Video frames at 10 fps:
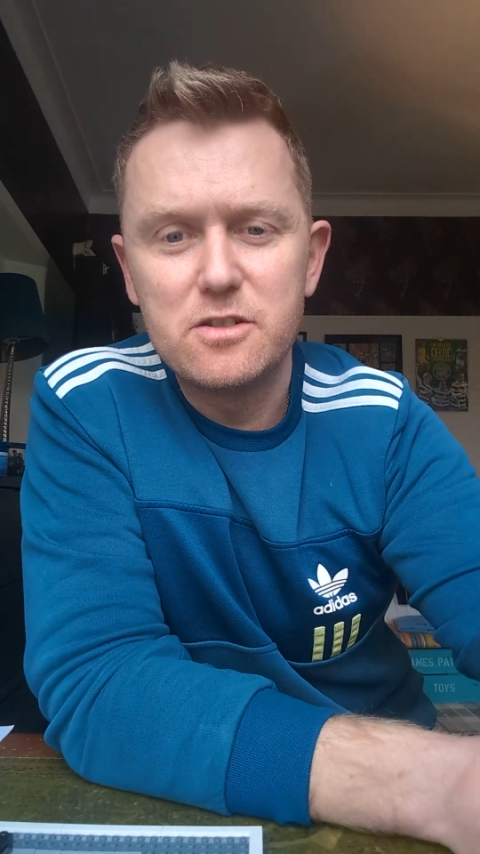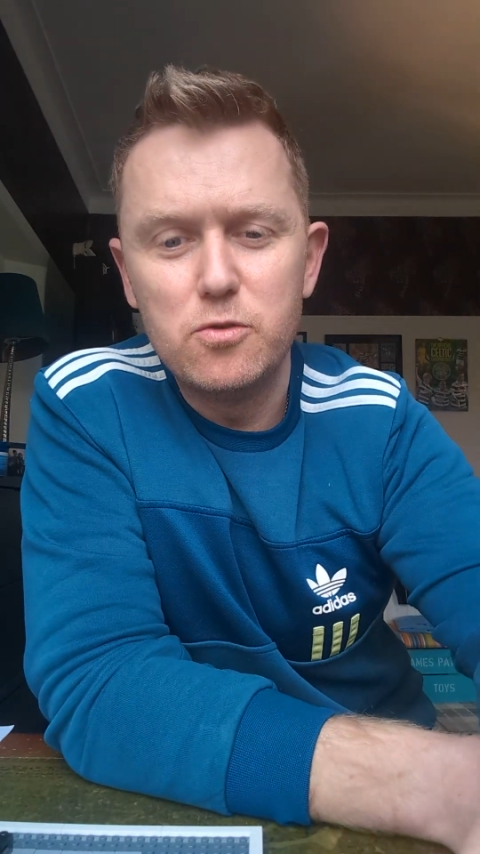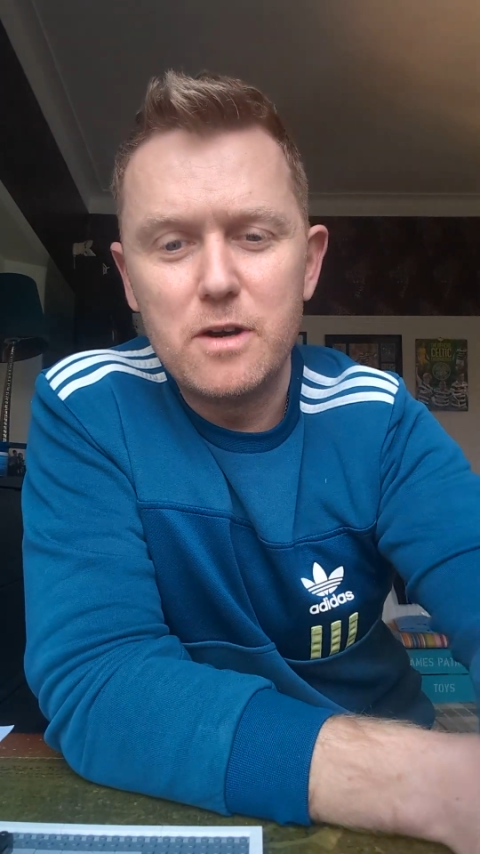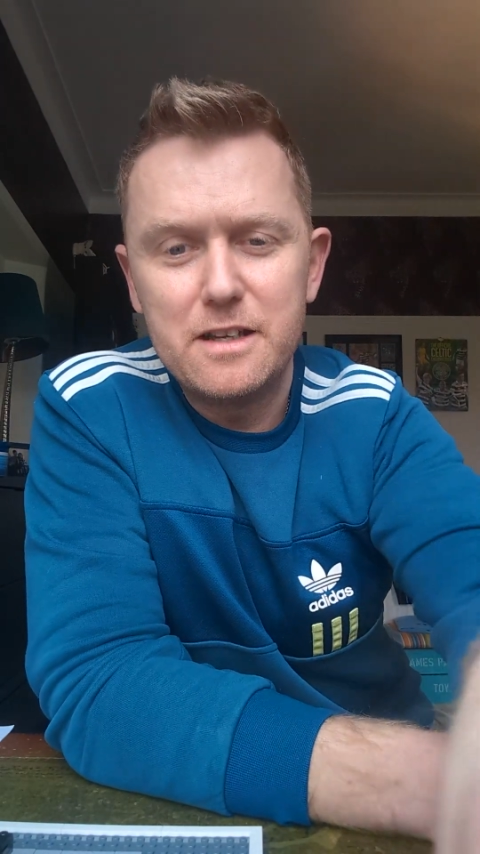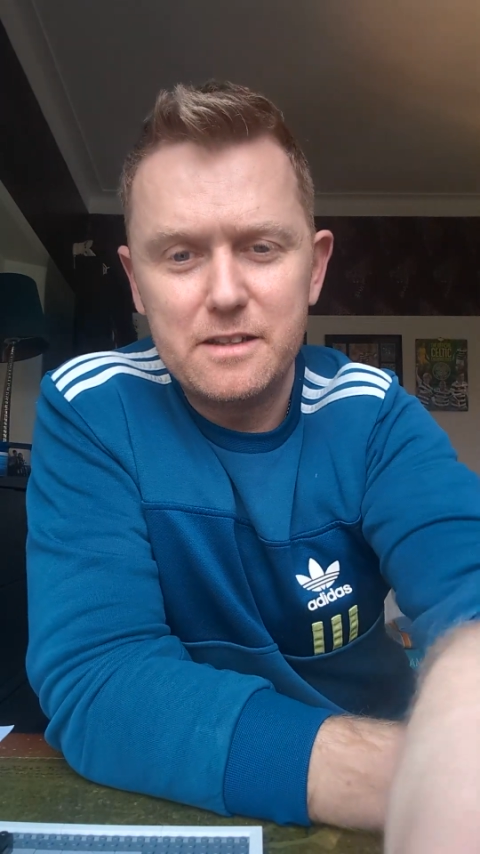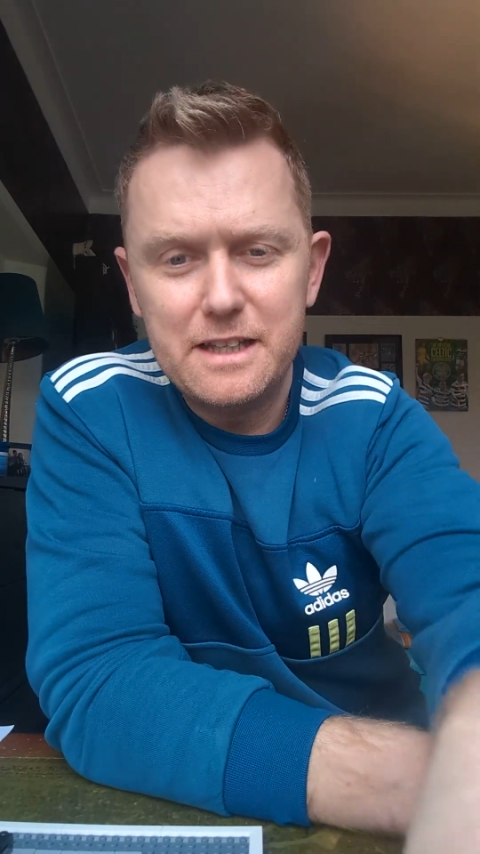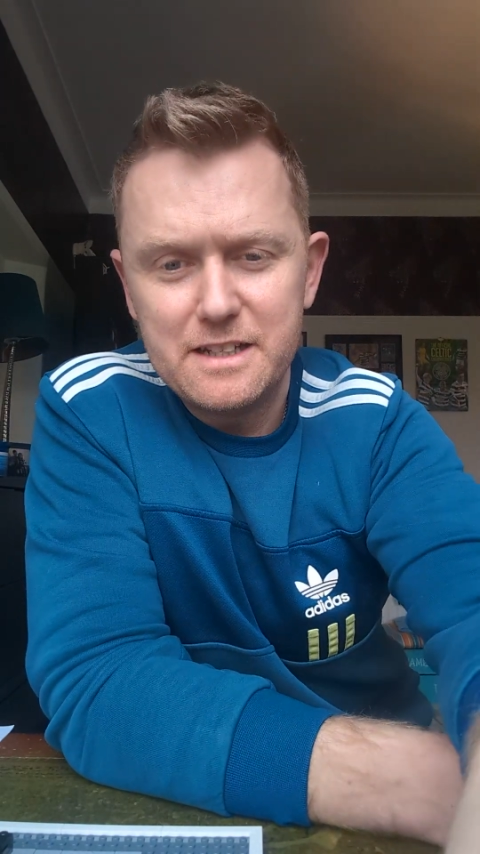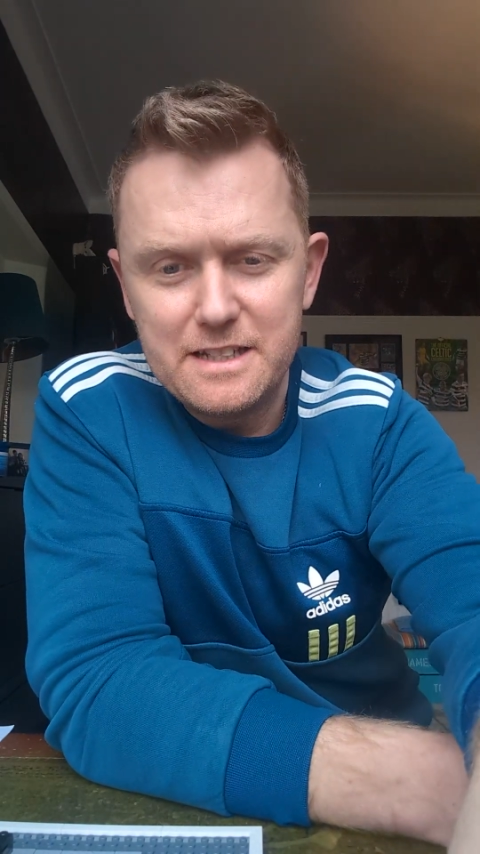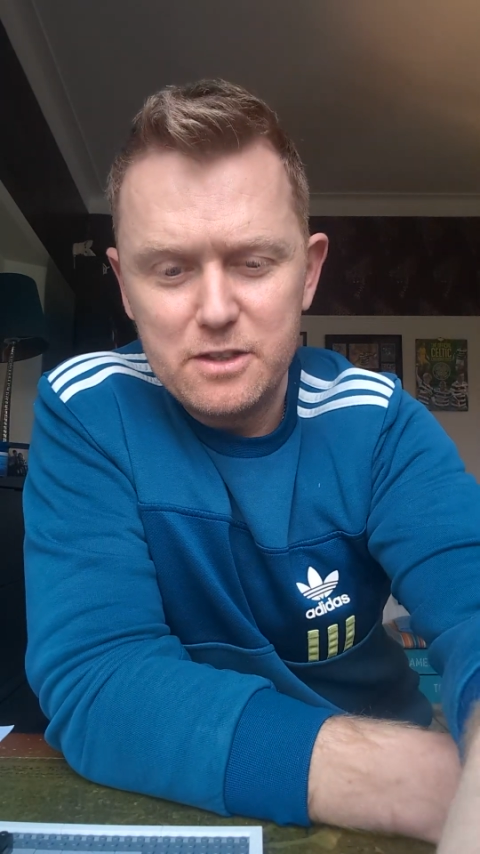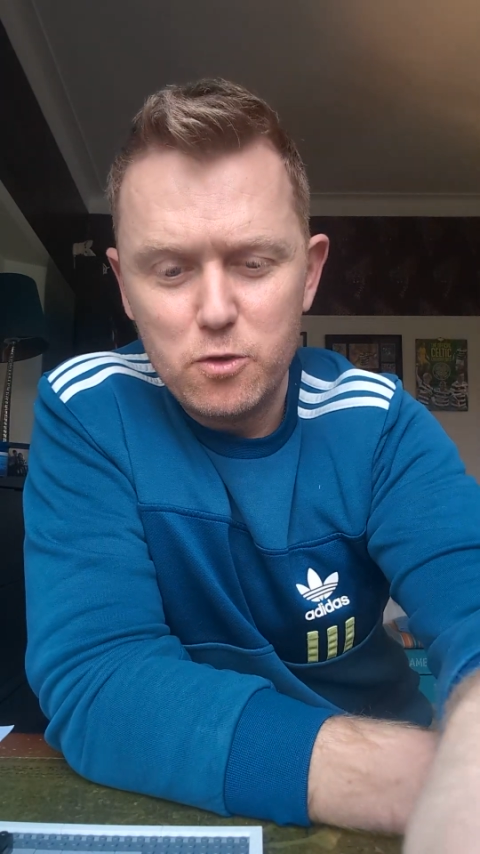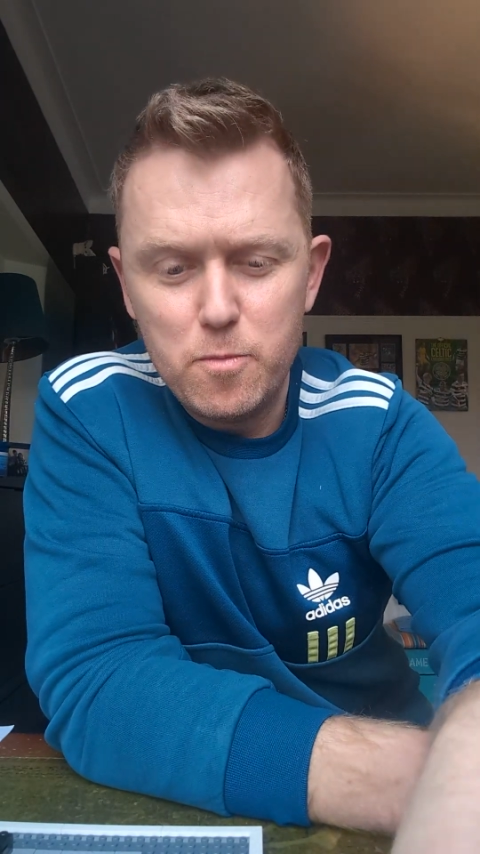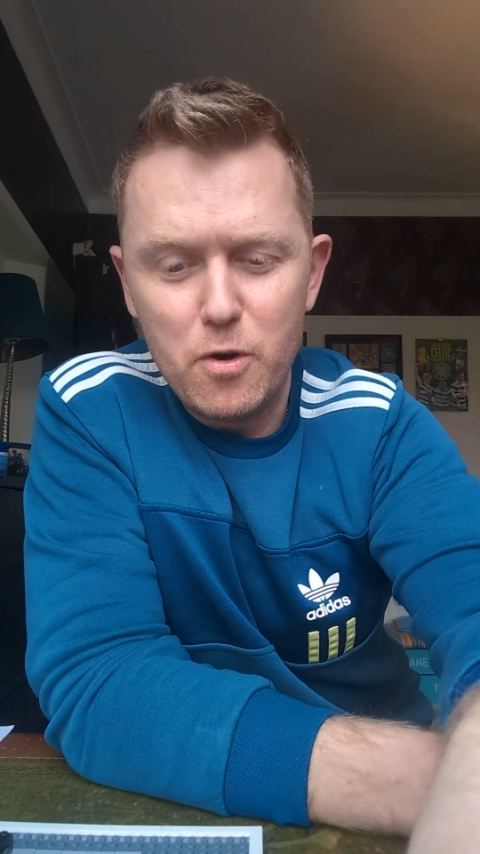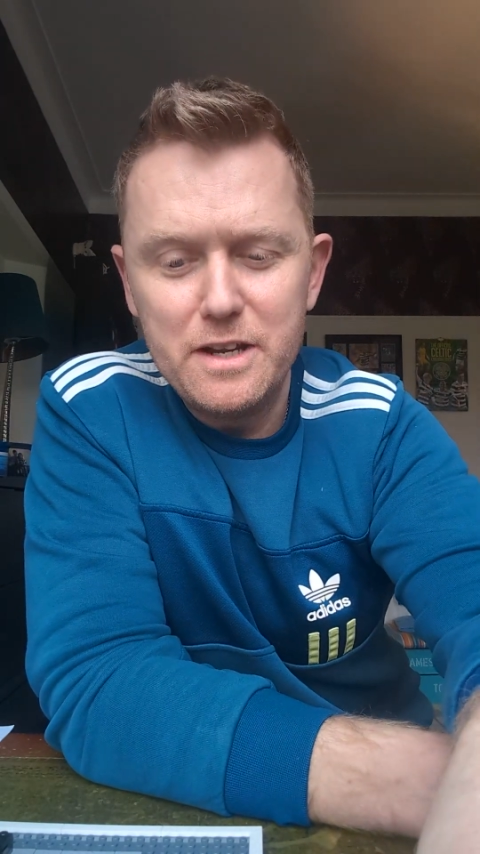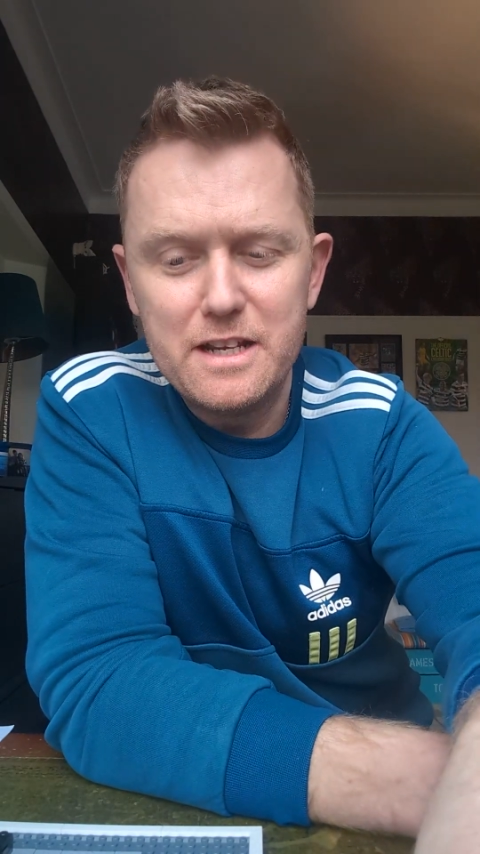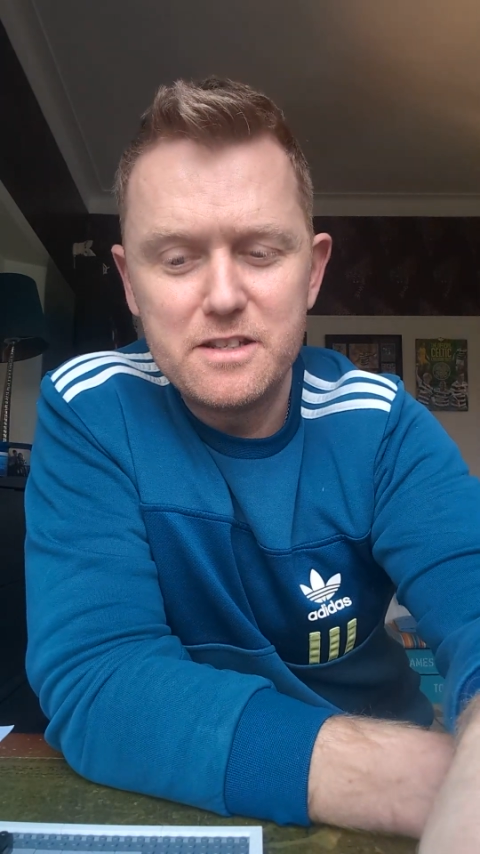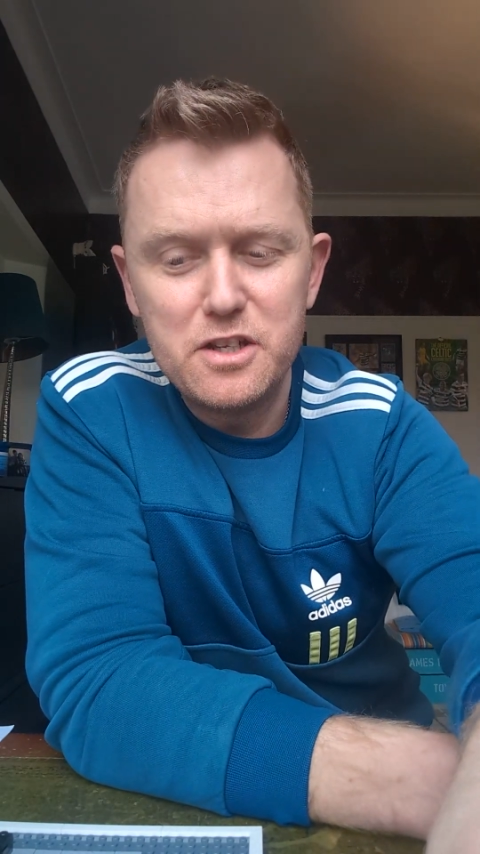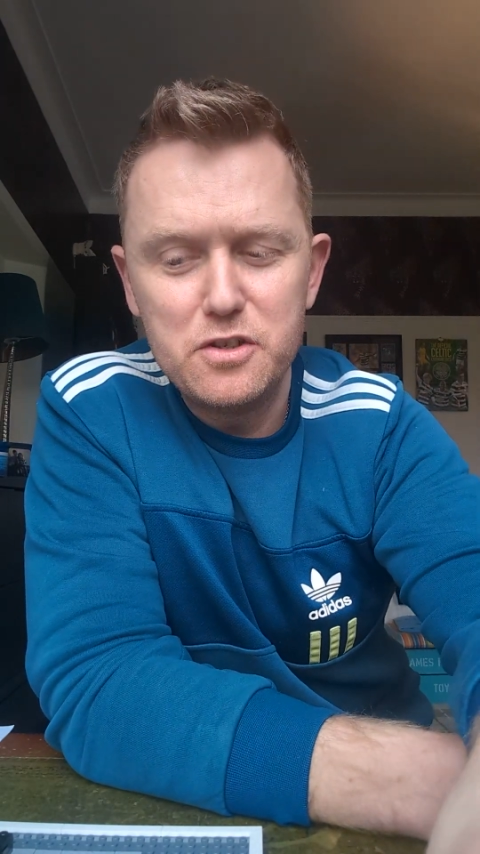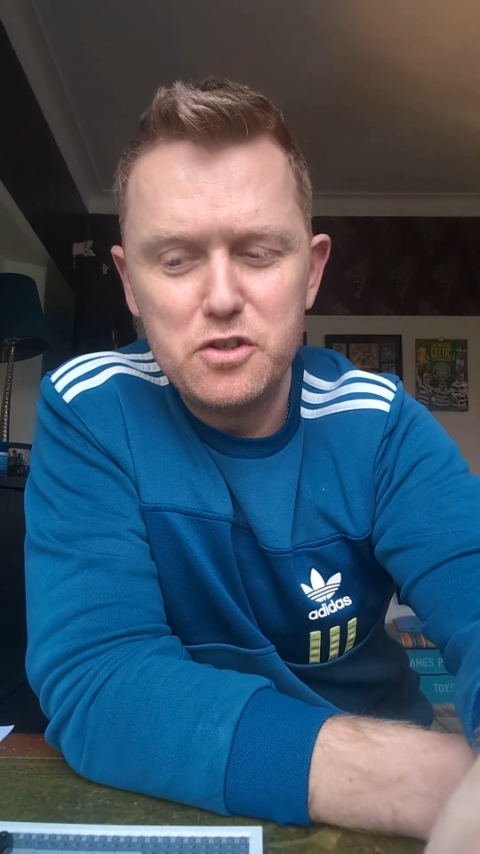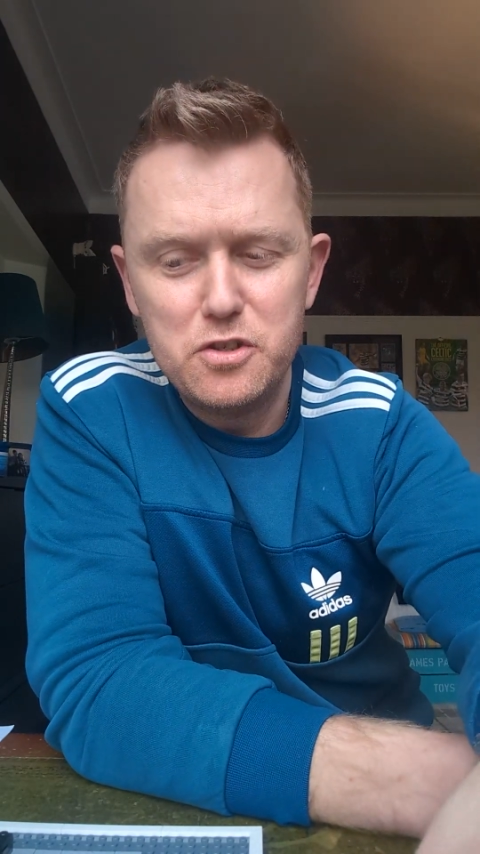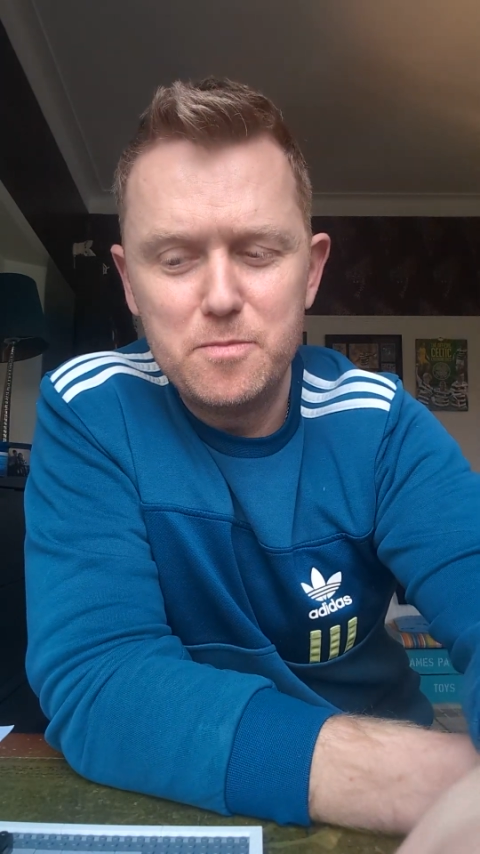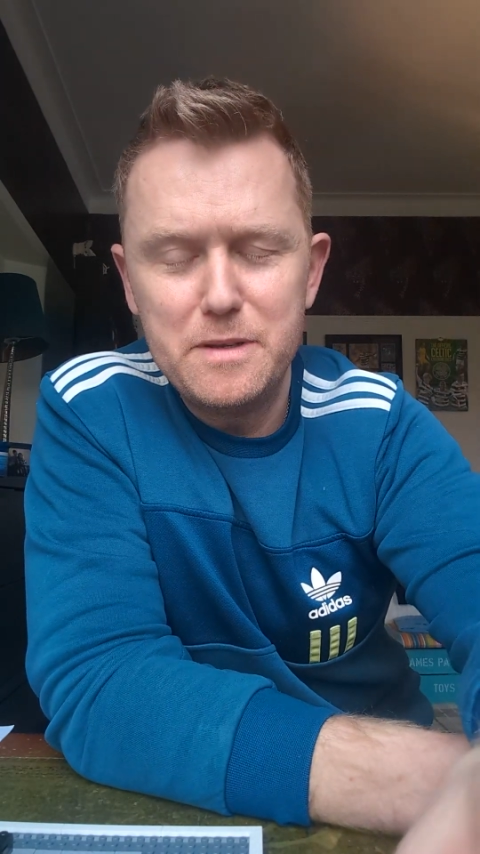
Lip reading: The whole, like I said, the whole point is that you should